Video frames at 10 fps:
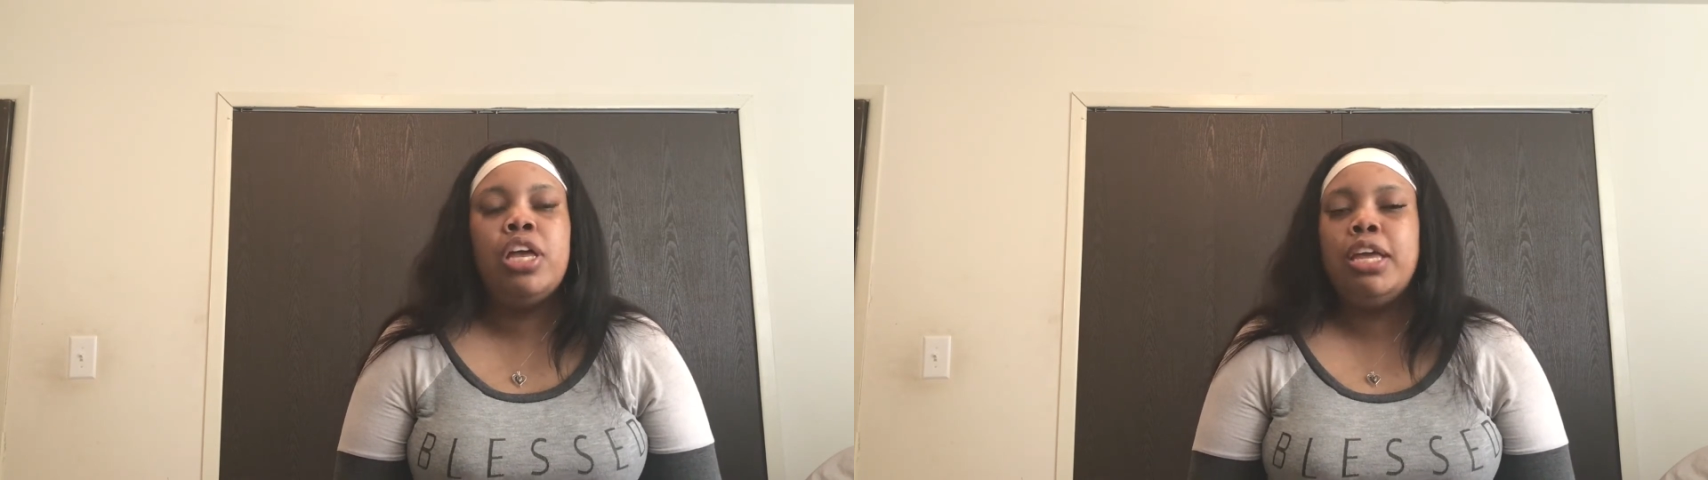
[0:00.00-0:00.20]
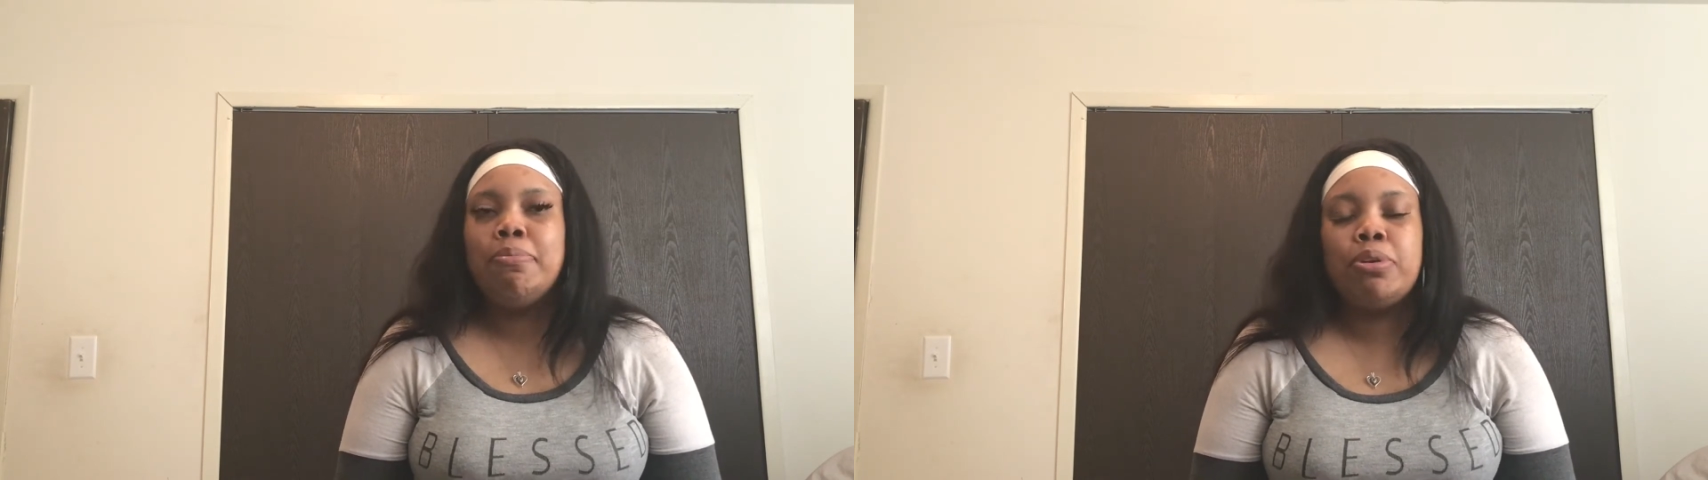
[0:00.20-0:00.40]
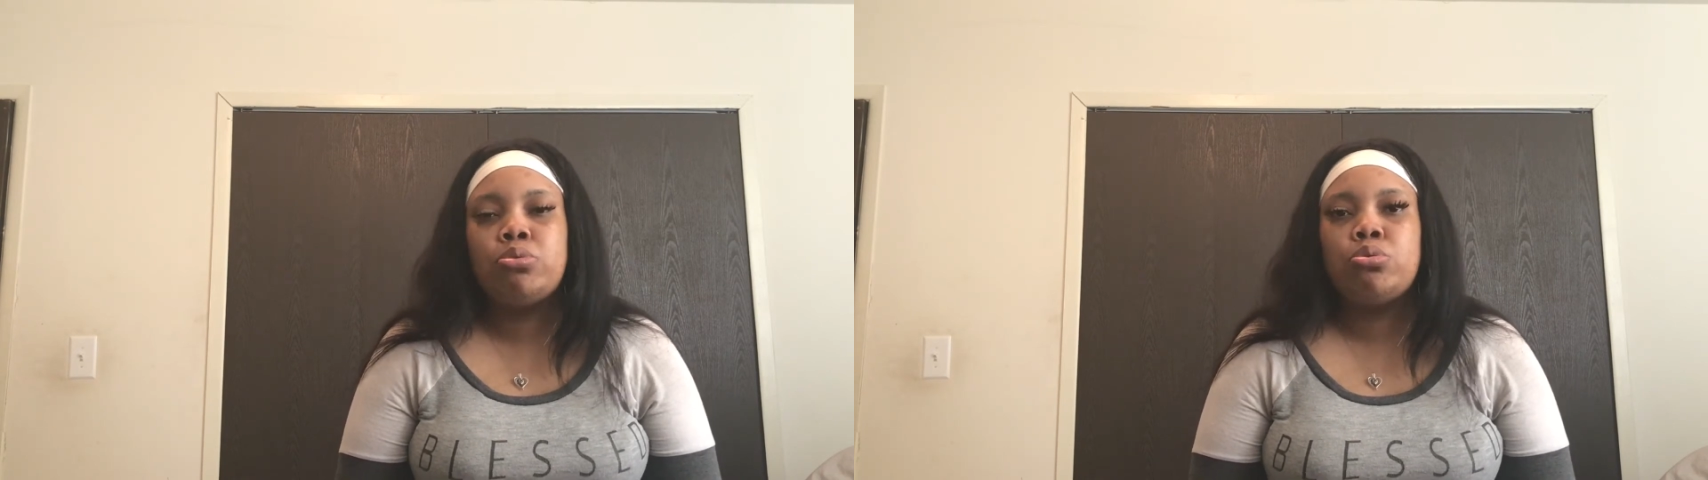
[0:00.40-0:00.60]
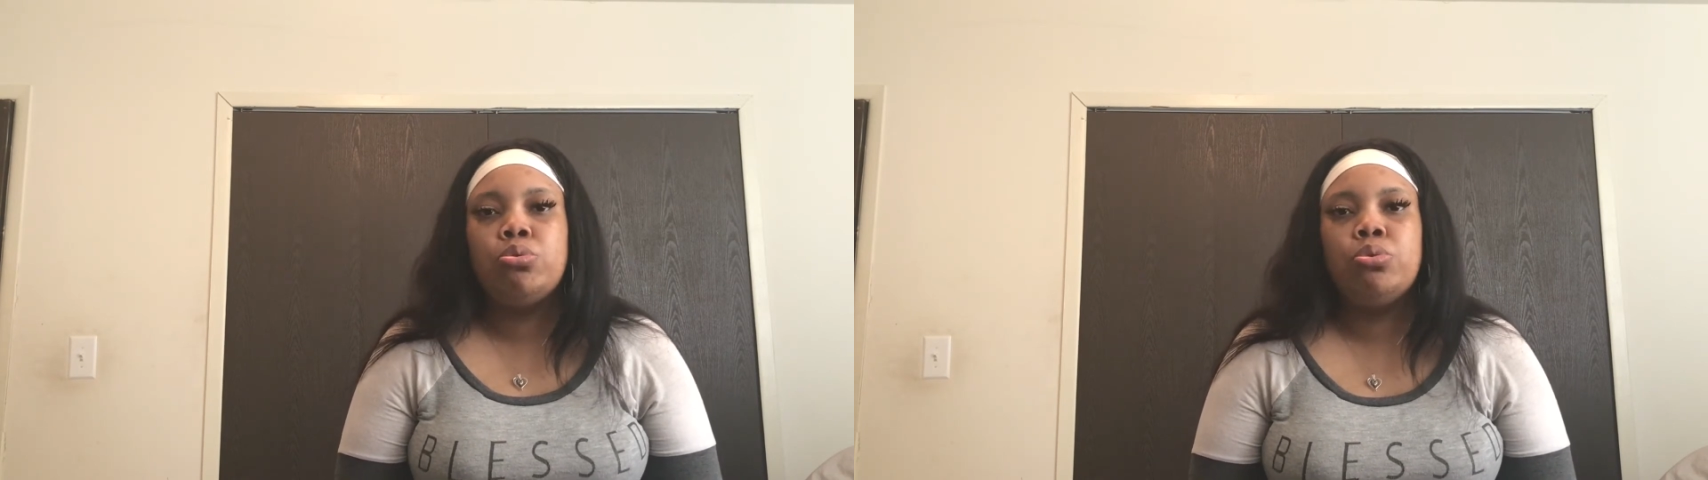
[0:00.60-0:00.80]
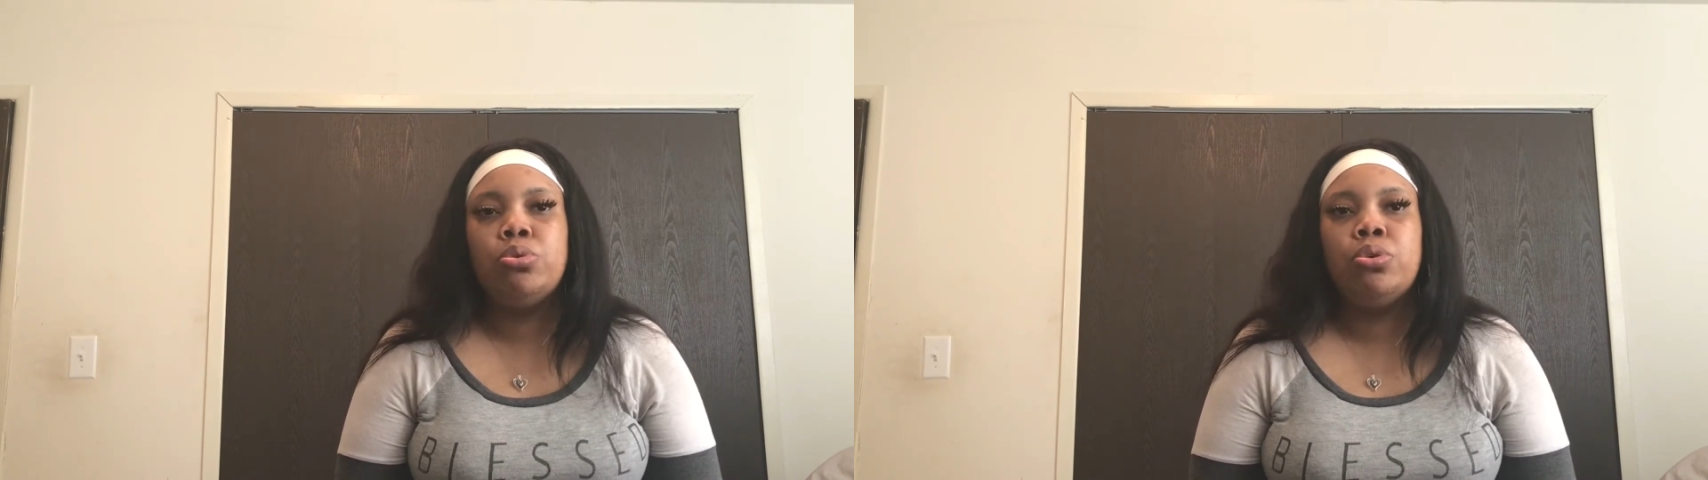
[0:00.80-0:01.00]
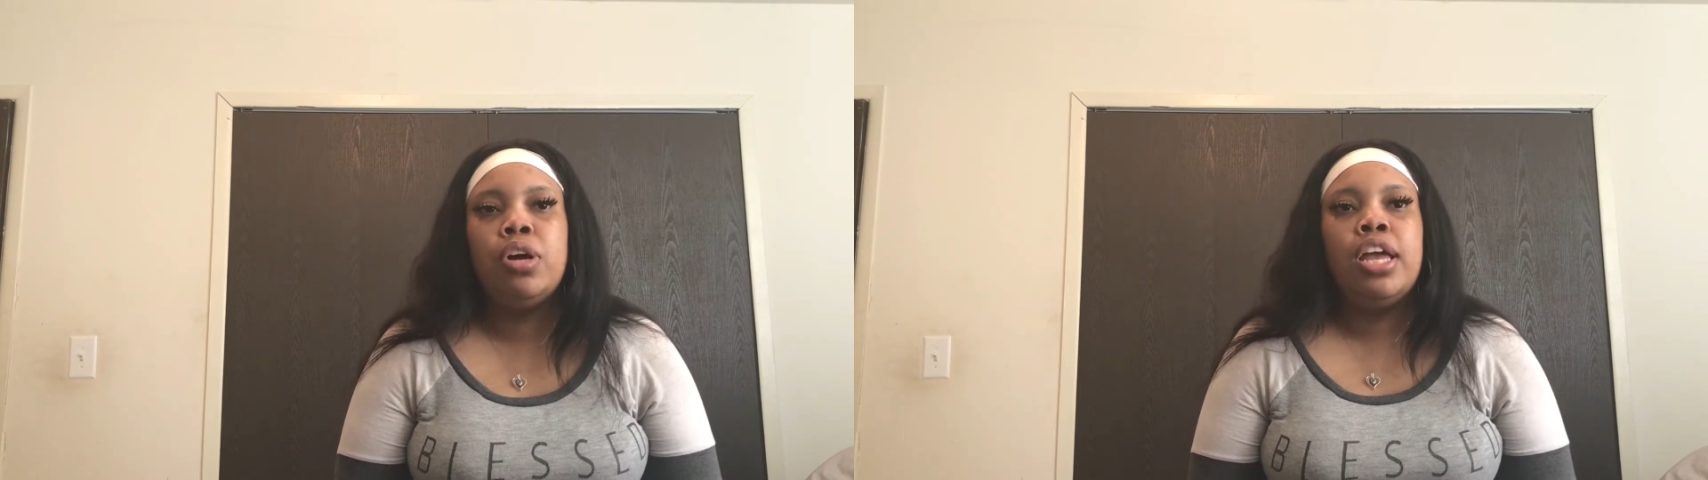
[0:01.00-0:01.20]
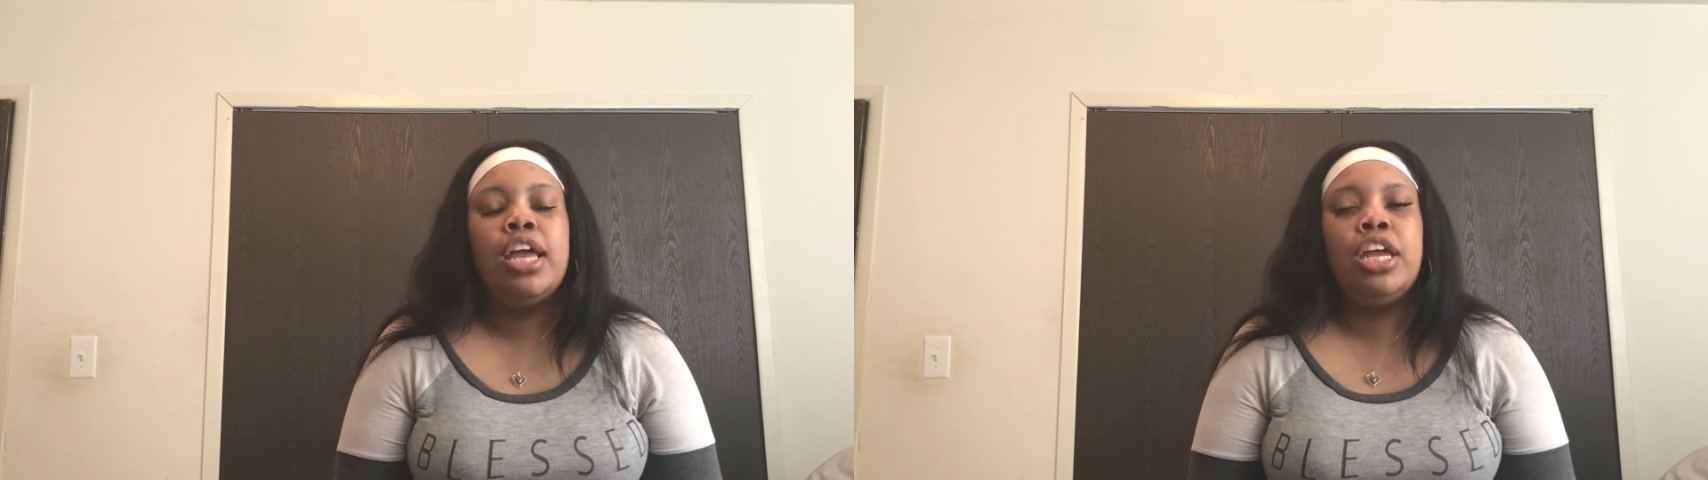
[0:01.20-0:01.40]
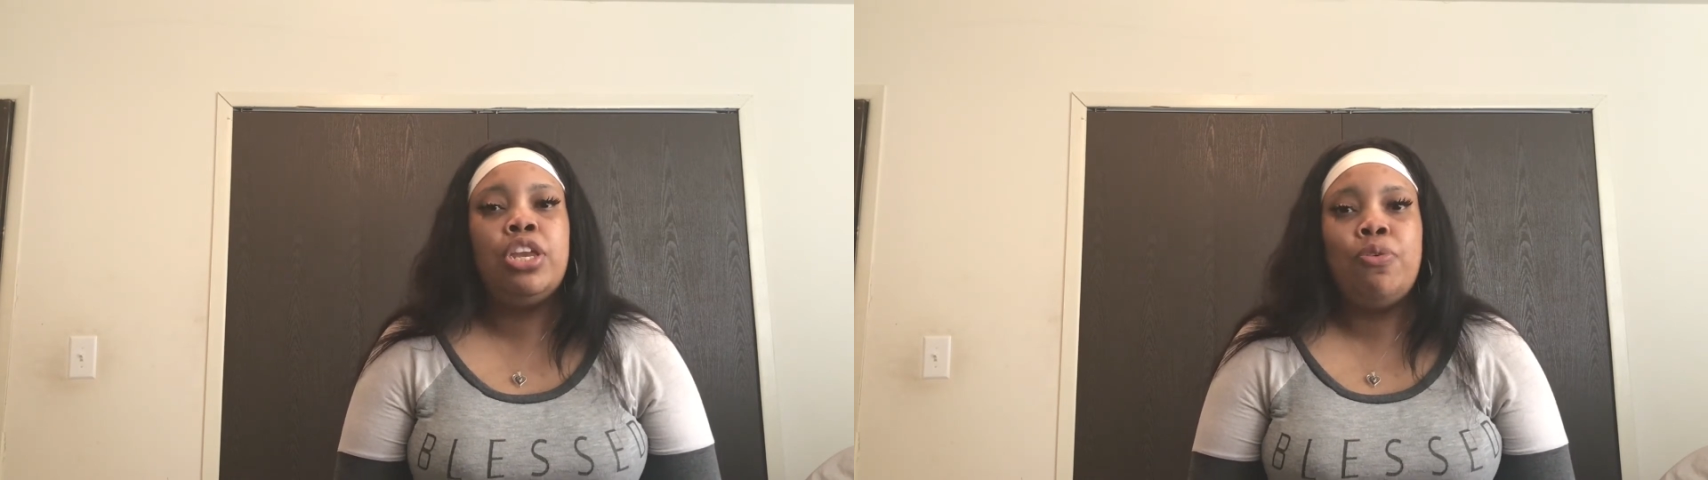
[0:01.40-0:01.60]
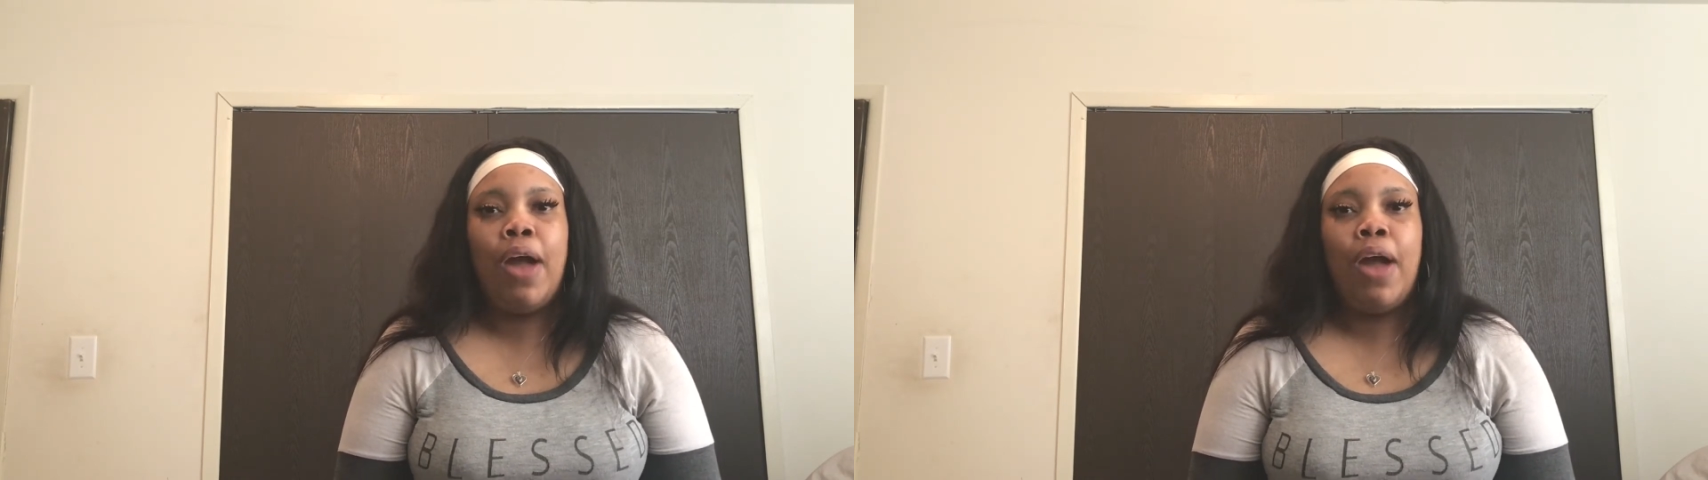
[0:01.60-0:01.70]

in middle school, and you